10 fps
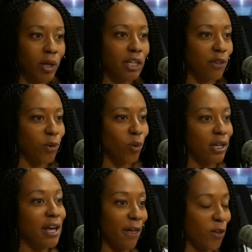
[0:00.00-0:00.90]
be another
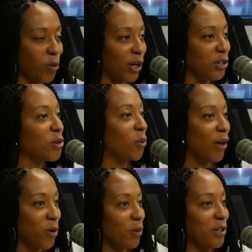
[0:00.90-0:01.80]
one, and there'll be another
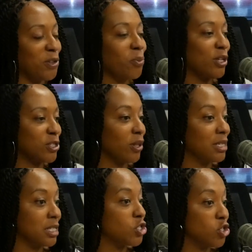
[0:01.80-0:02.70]
one, till
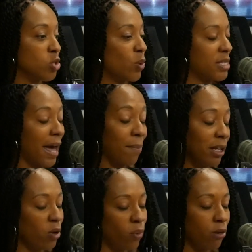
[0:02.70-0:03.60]
this is just what's
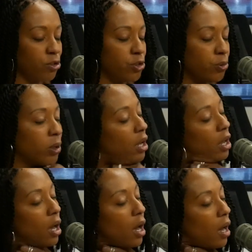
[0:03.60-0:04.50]
happening around you.
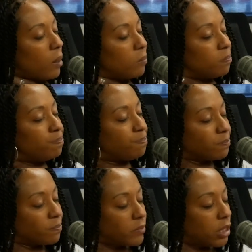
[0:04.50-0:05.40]
On
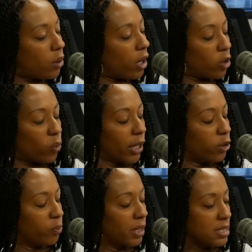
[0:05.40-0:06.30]
a
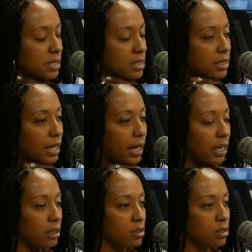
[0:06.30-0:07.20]
regular basis.
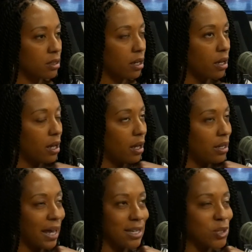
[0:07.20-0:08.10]
And
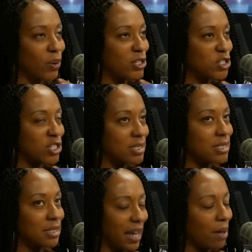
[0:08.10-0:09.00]
so it's
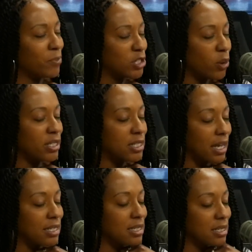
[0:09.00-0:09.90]
just, so it's,
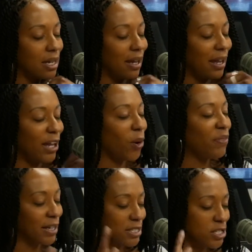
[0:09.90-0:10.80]
I
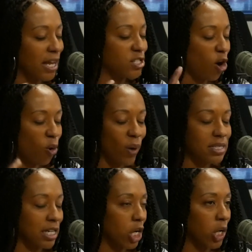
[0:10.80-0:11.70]
think it's
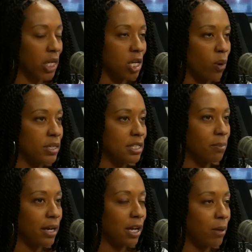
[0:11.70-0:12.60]
always there. It's always in the
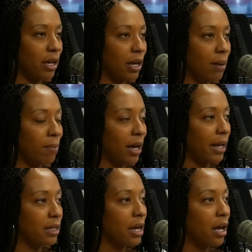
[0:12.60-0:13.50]
back of my
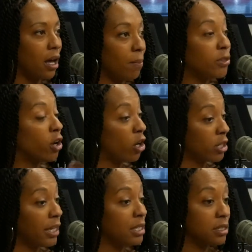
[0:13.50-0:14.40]
mind. There are
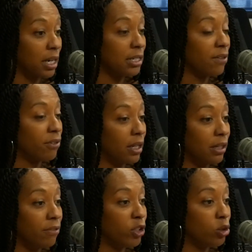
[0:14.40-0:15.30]
days that I
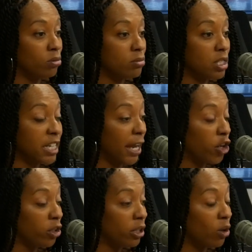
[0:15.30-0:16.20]
definitely feel
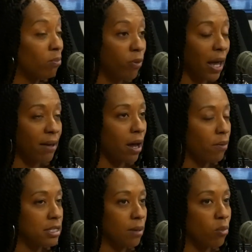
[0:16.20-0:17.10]
scared, I
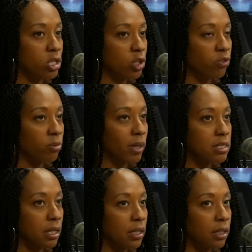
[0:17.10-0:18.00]
would say more so for my
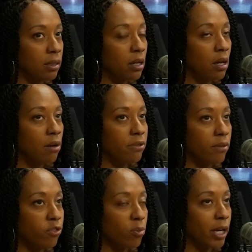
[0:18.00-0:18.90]
son
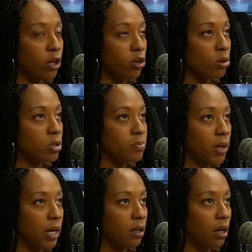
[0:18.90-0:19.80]
than for my girls.
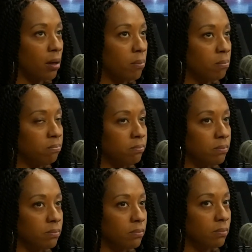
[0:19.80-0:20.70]
But, I
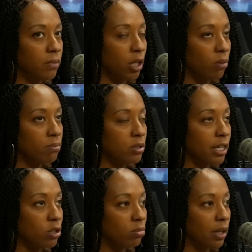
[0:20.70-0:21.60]

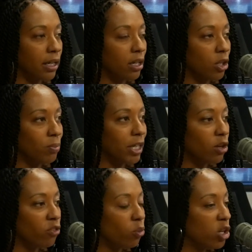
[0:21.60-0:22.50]
do, like, be
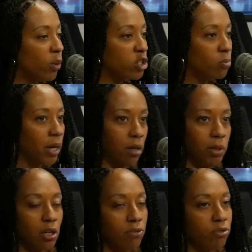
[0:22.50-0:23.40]
careful where you ride your bike,
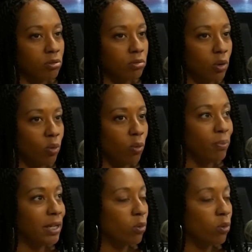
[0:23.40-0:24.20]
be careful, be